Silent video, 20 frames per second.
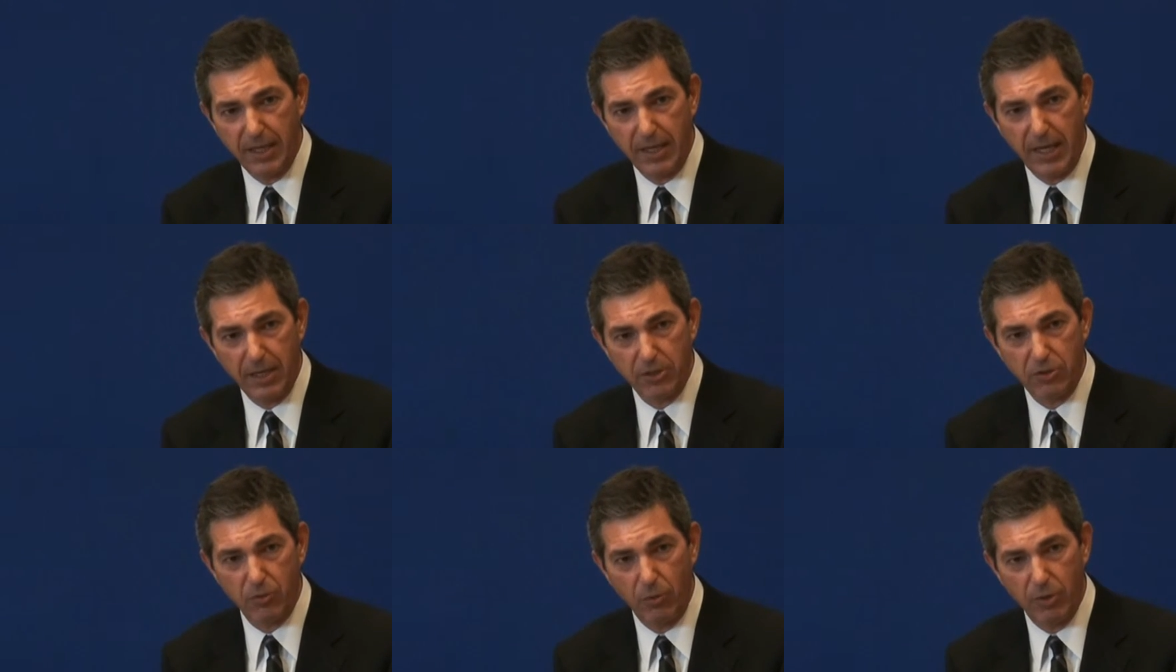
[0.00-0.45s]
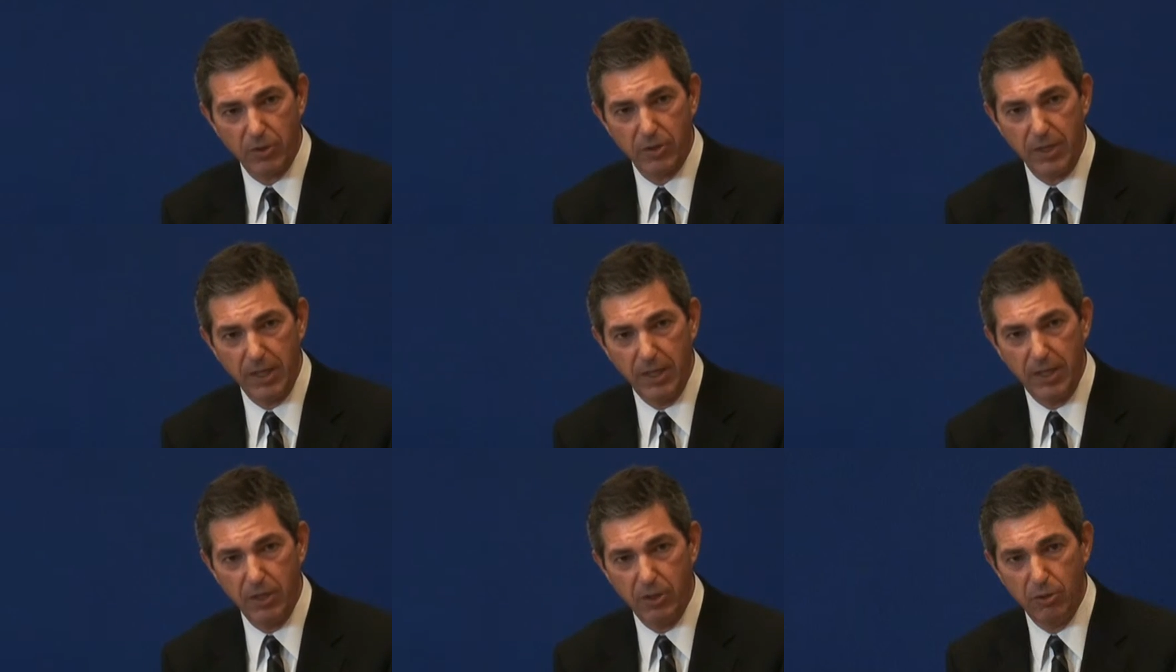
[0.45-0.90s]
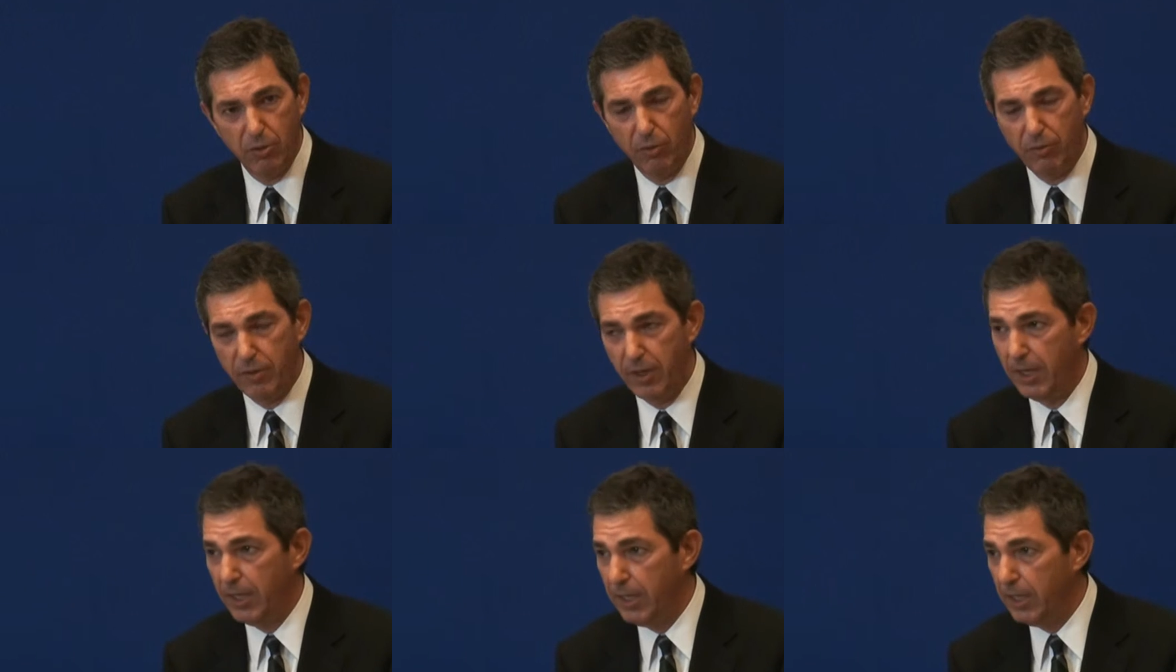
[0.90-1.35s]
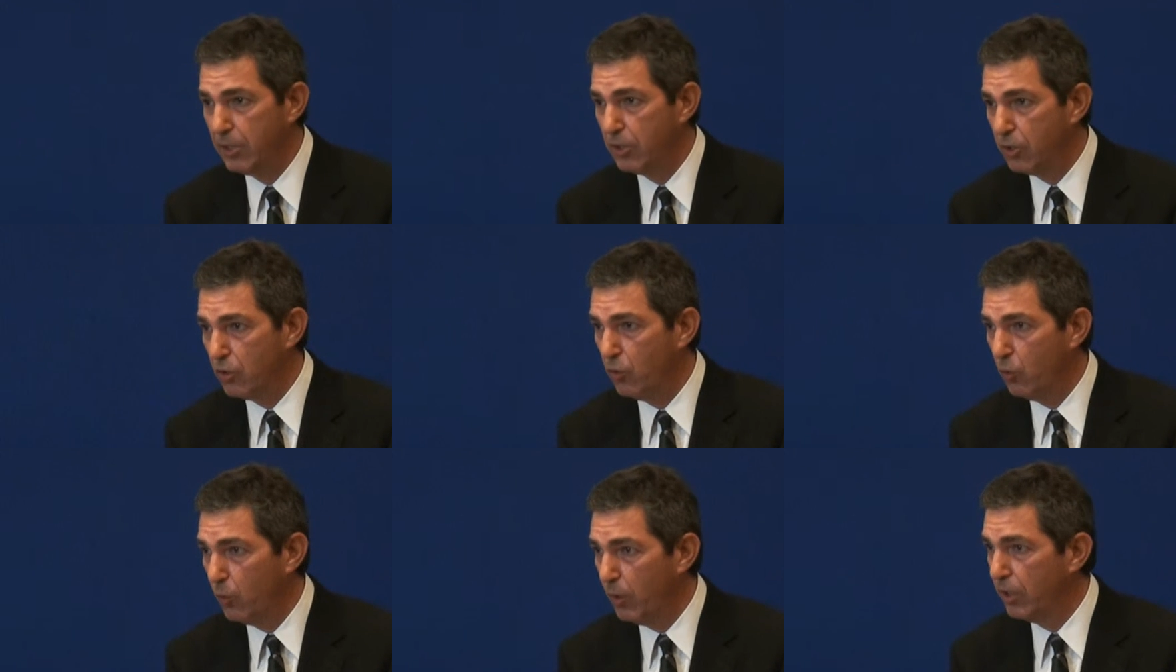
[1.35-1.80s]
it has towards the
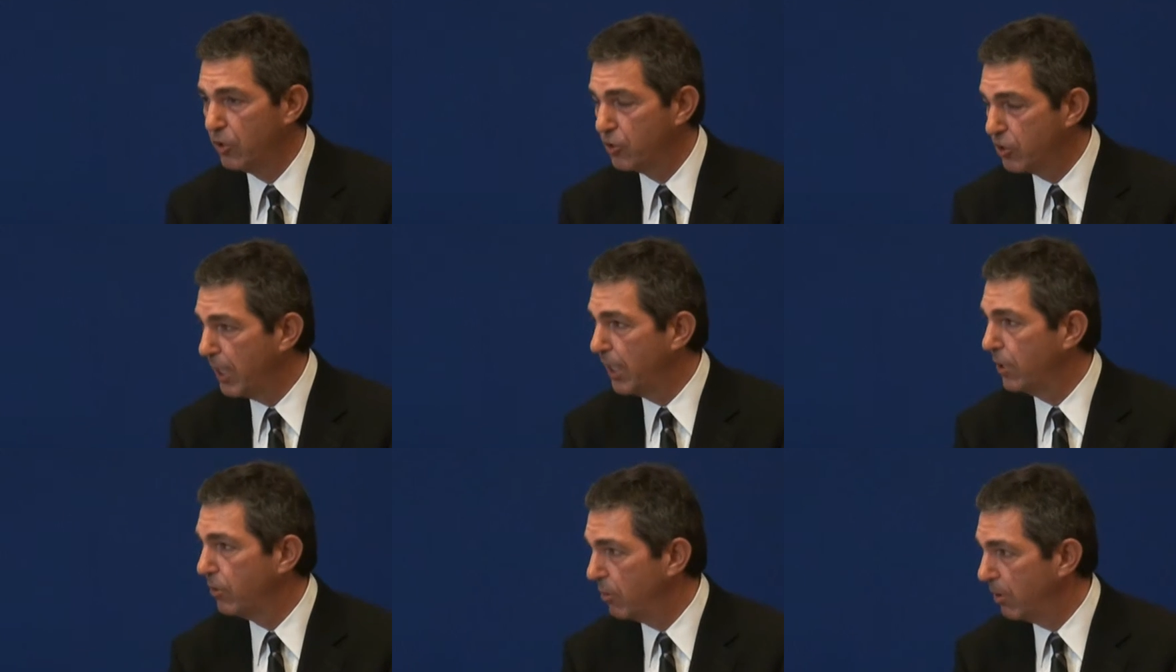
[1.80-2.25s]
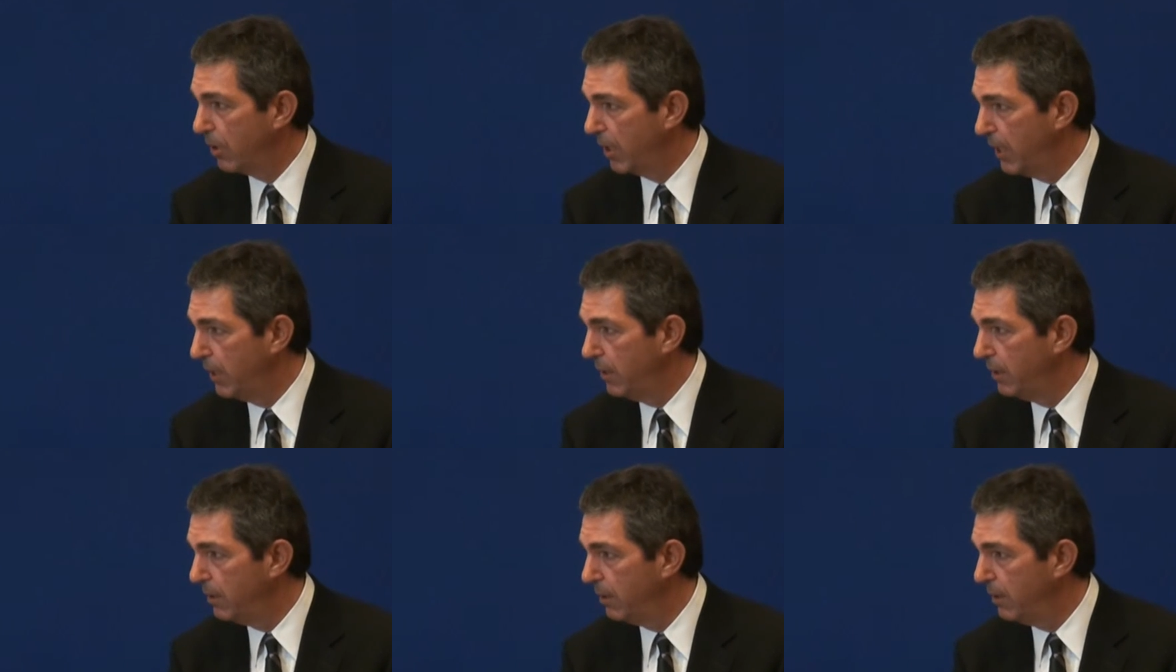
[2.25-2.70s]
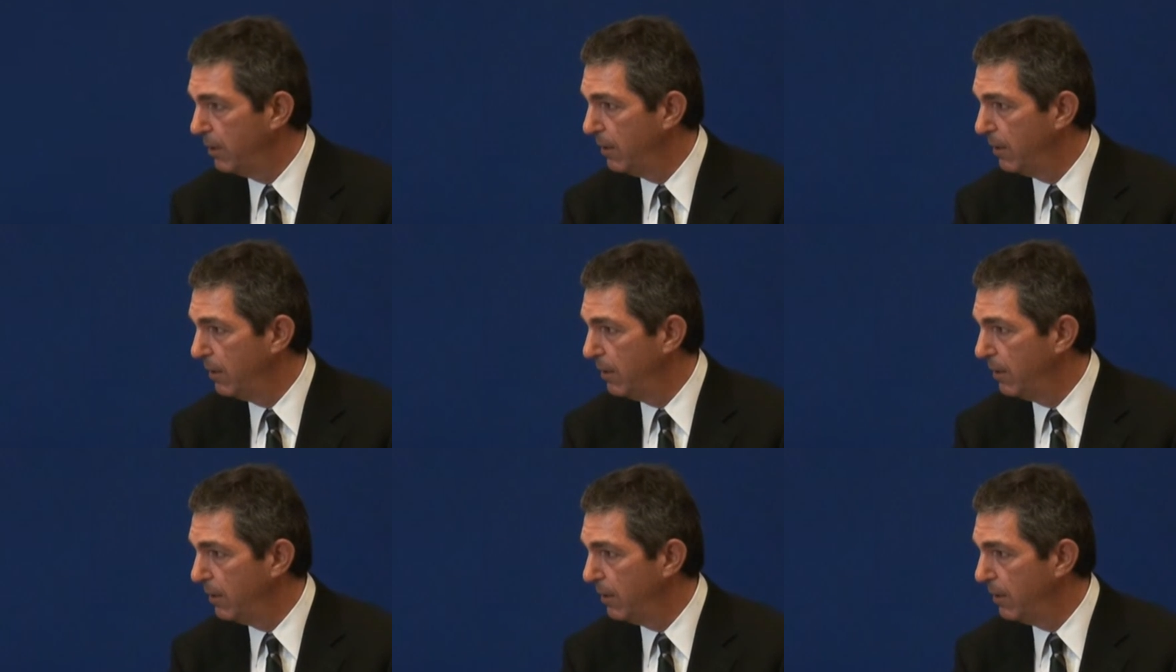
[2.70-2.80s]
EU will genuinely